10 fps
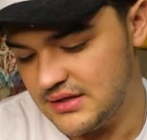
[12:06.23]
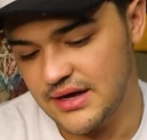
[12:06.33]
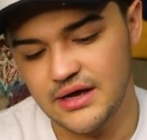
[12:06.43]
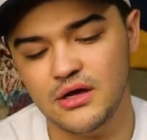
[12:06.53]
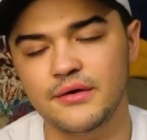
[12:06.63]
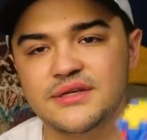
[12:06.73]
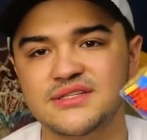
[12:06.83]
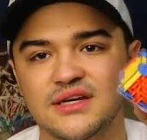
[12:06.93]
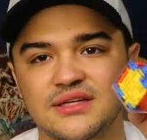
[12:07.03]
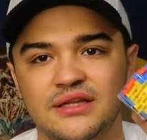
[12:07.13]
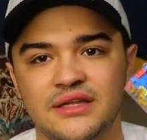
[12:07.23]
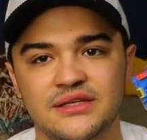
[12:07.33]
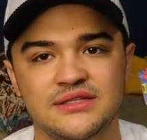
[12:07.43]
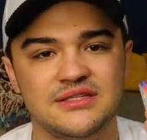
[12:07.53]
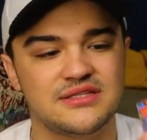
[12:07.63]
Yeah, I always sucked at
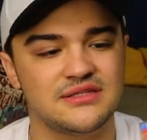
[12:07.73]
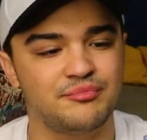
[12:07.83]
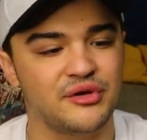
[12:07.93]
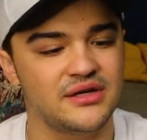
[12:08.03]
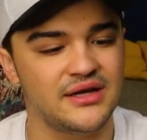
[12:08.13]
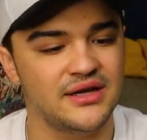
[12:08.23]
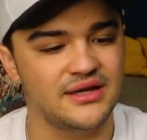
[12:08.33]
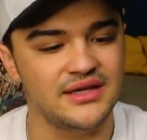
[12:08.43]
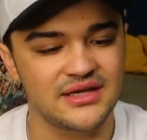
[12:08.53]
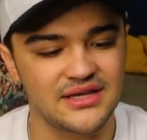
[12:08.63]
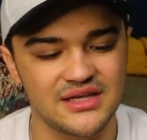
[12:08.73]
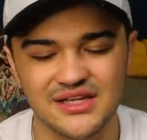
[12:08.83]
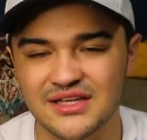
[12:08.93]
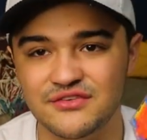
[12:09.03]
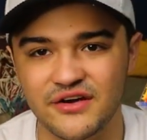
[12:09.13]
these, but
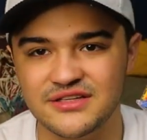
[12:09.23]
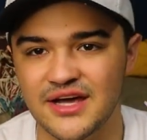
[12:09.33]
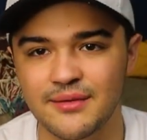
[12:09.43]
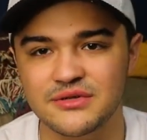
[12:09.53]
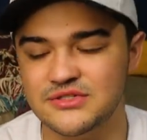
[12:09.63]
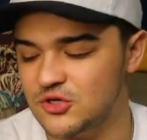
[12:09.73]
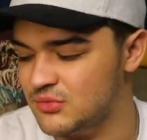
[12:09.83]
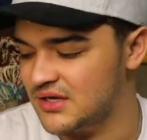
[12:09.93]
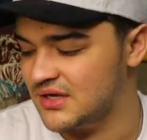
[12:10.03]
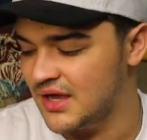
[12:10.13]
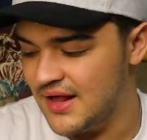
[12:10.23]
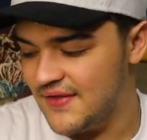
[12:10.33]
it's very time consuming.